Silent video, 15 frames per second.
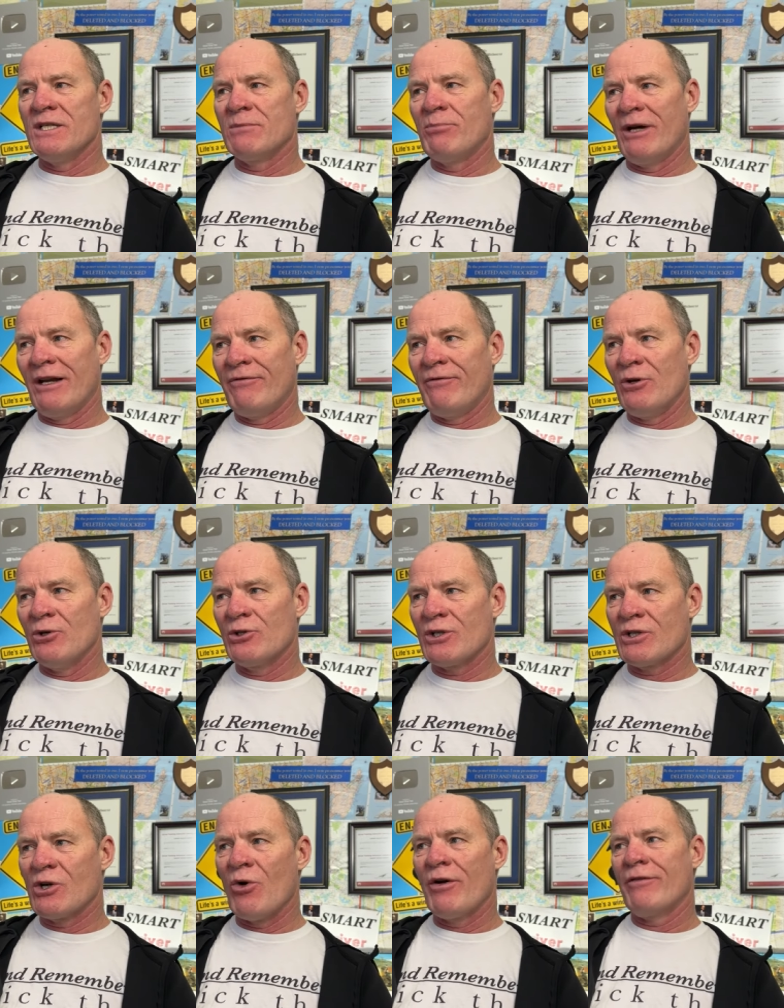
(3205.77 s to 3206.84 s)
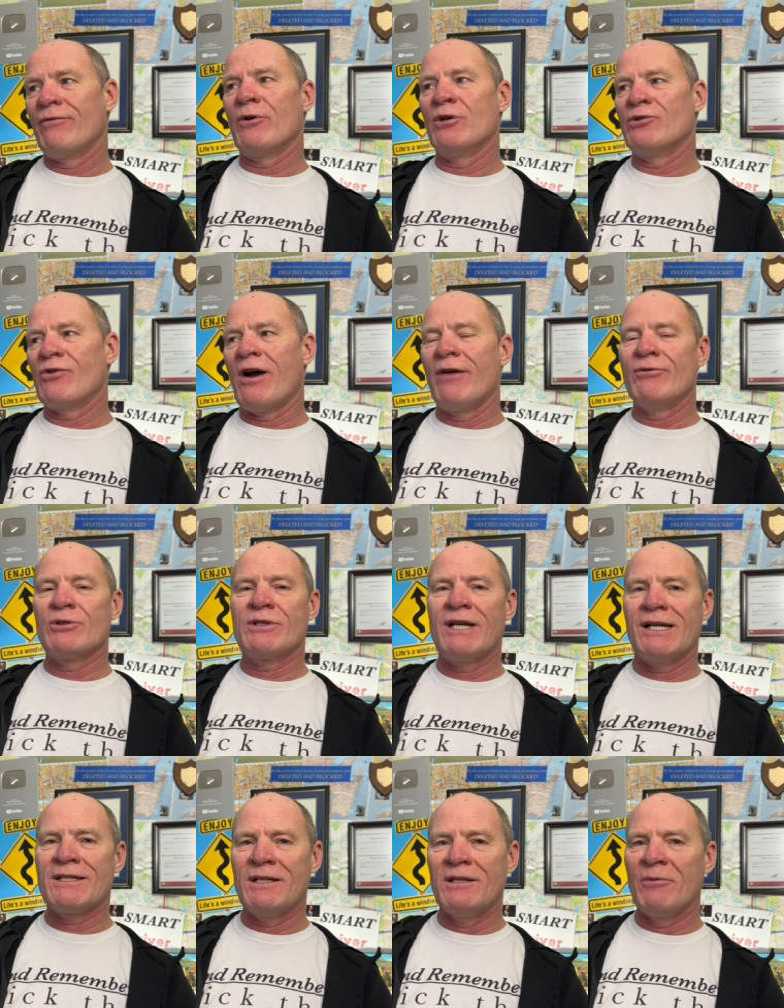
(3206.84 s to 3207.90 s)
But if you're just going for a driver's
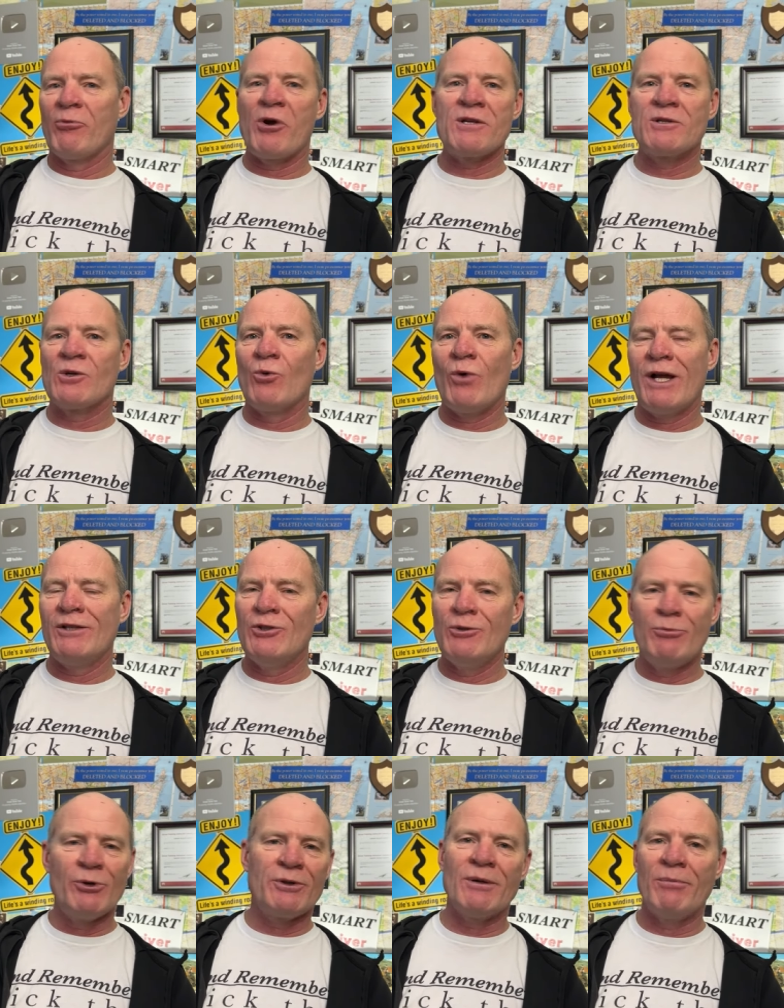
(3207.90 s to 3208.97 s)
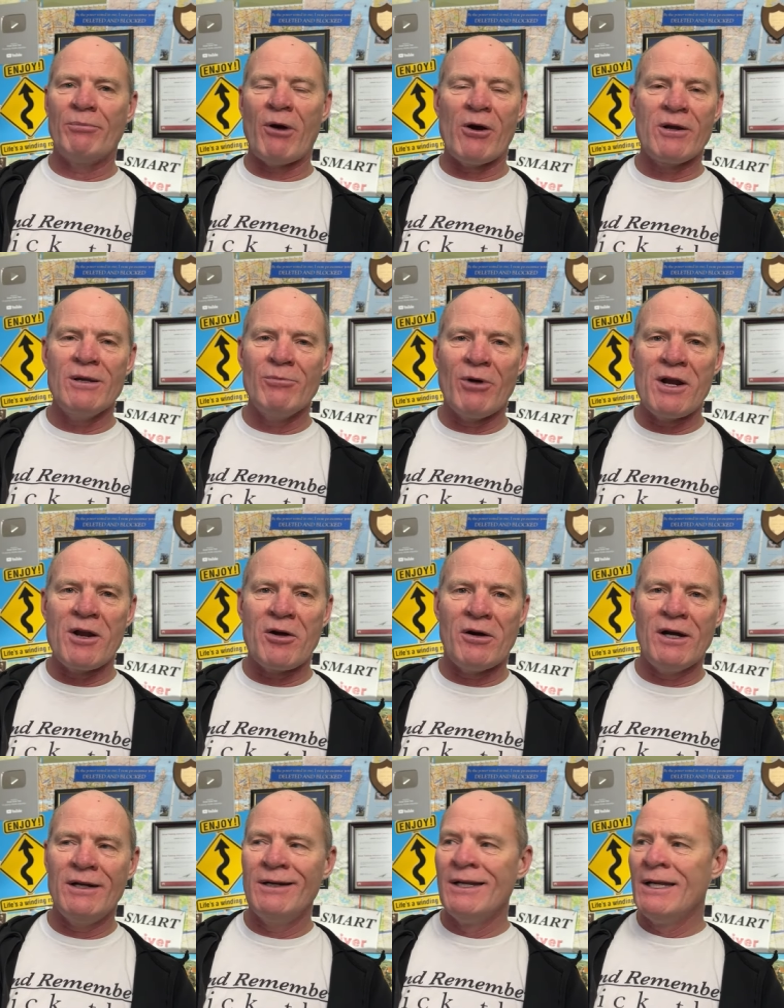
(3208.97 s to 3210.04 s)
test and the brakes are wet and you put the parking brake
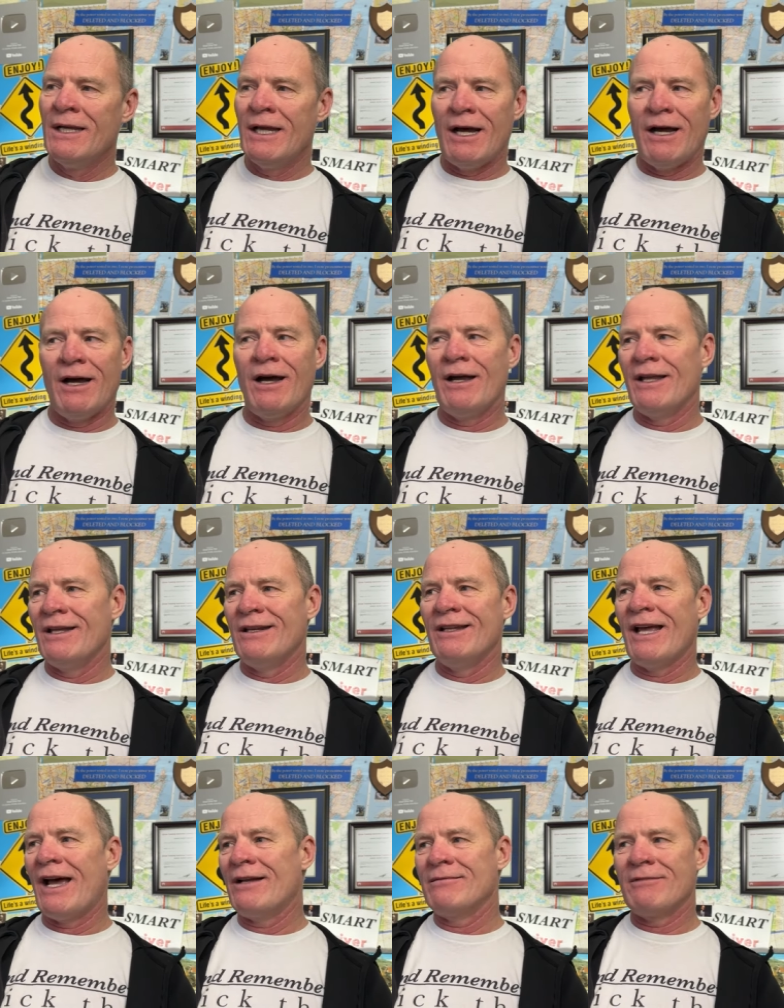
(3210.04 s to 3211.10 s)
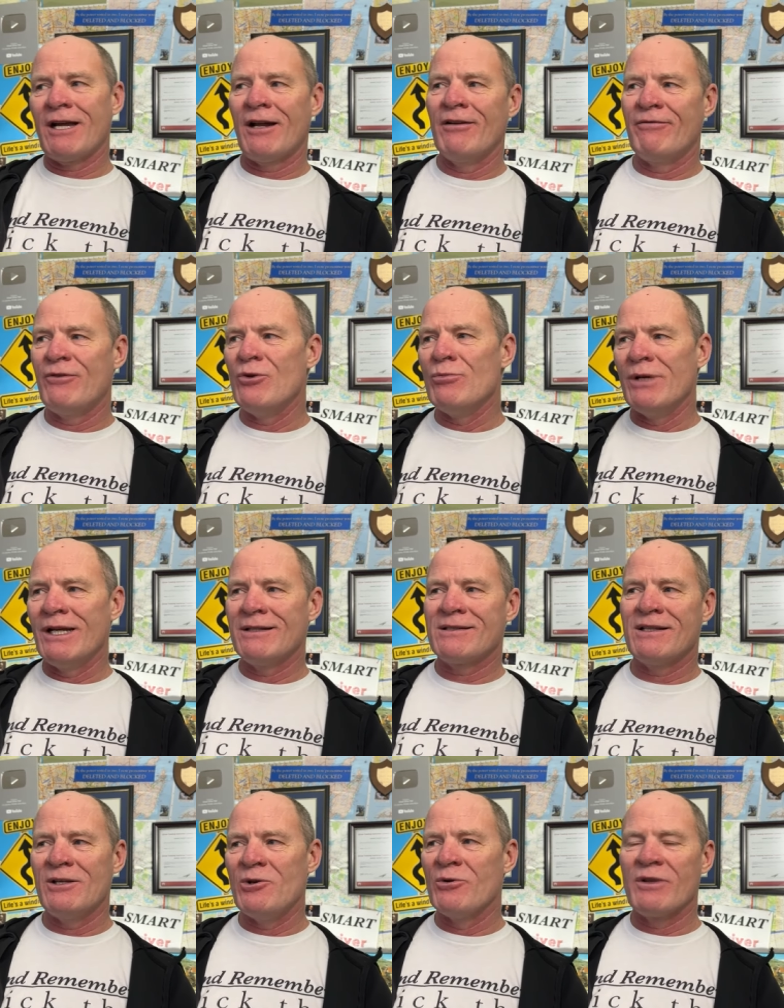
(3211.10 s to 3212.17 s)
on, uh, in that kind of few minutes
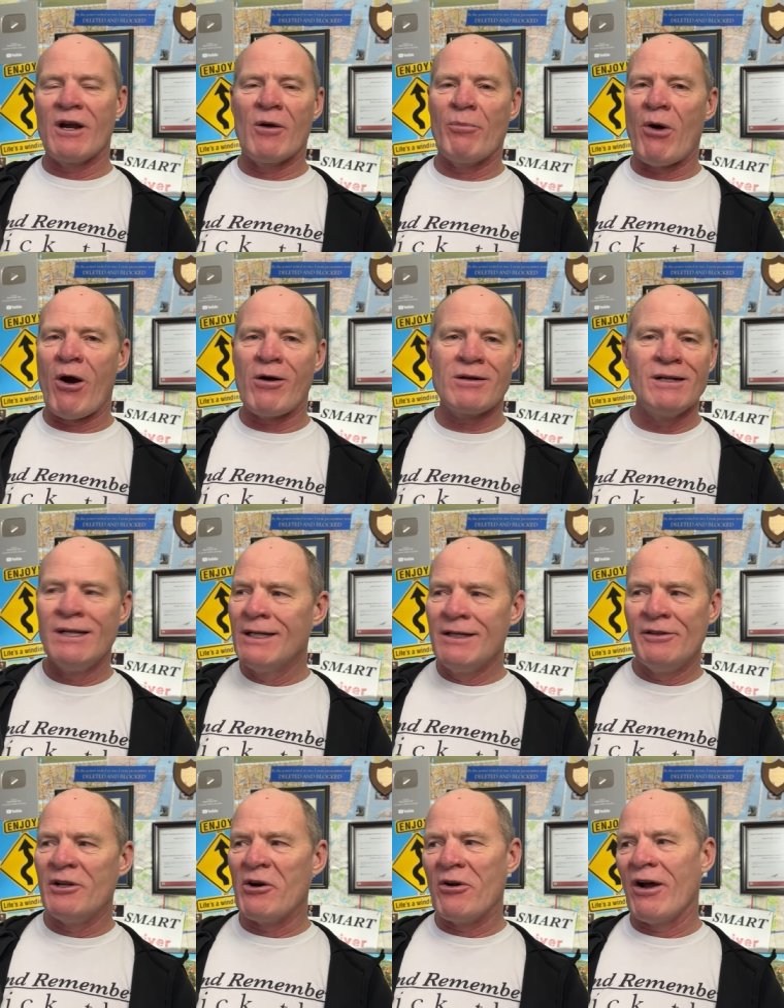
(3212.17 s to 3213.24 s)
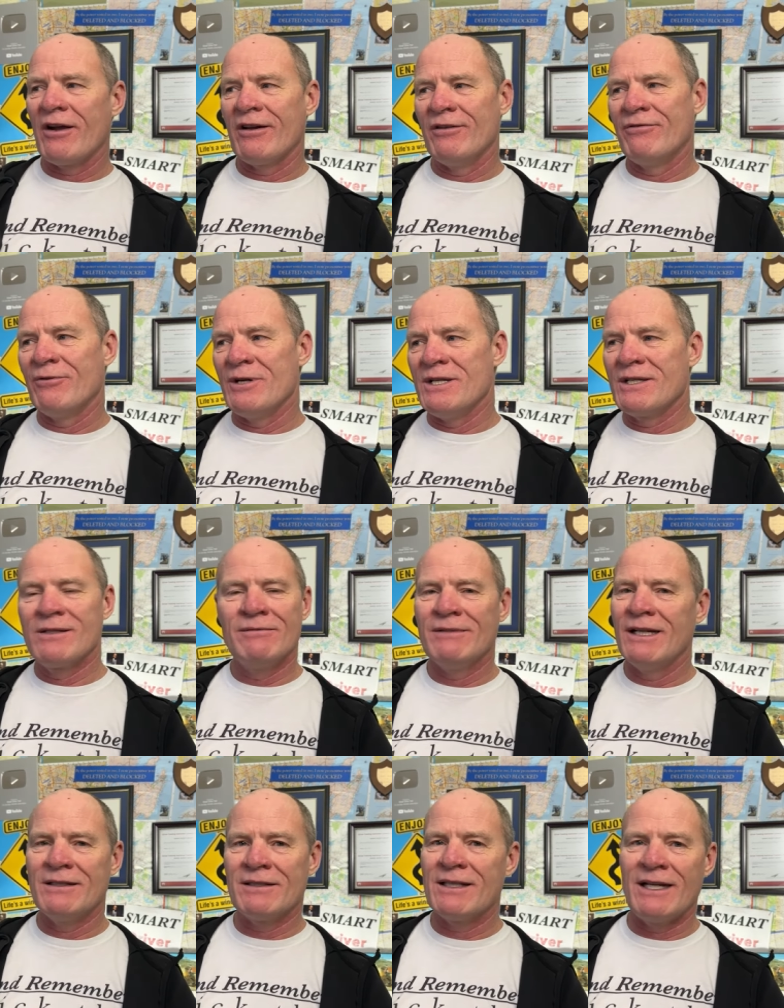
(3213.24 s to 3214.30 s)
that you're there parked, they're not going to freeze.
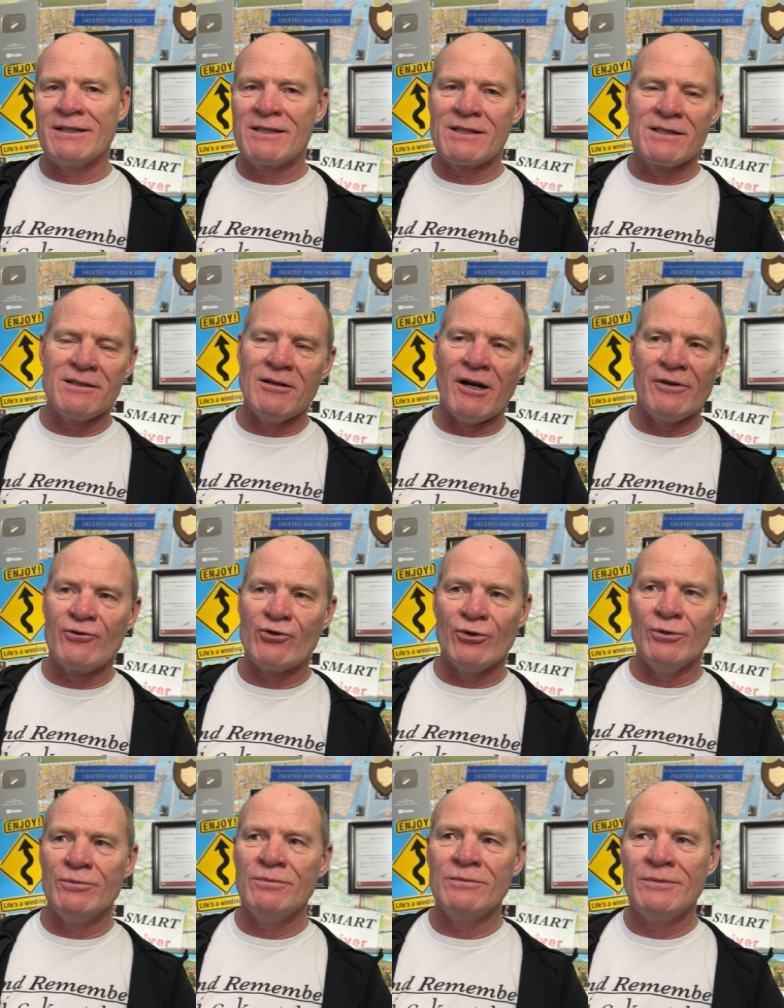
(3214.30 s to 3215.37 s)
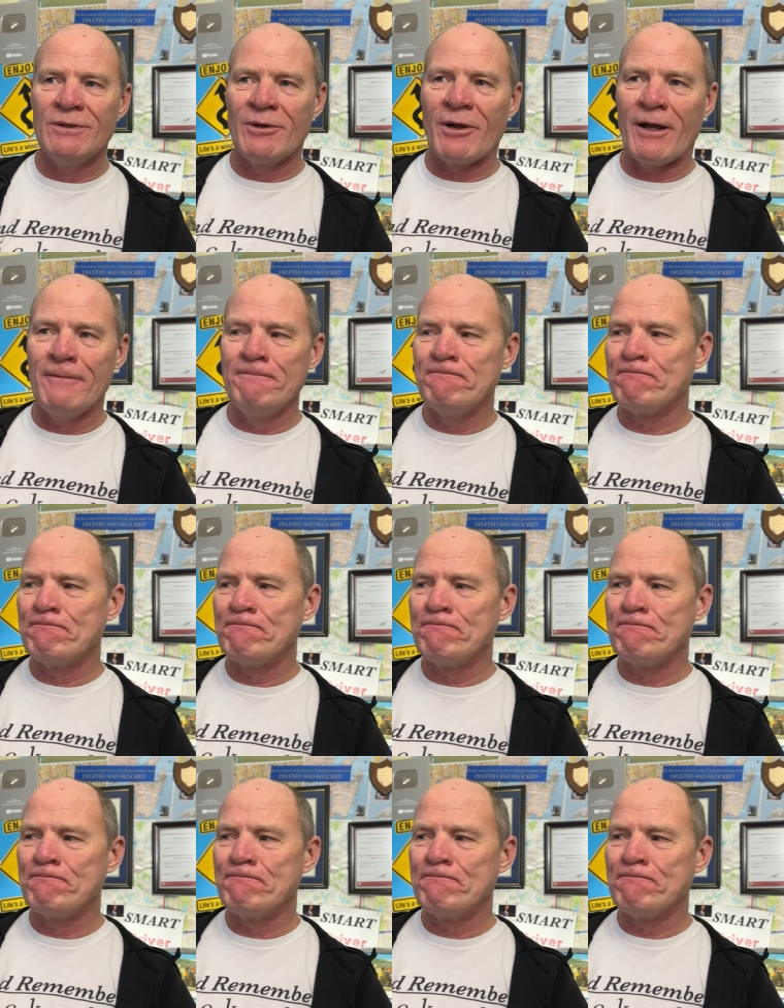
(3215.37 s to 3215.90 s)
It, that's not true. Okay.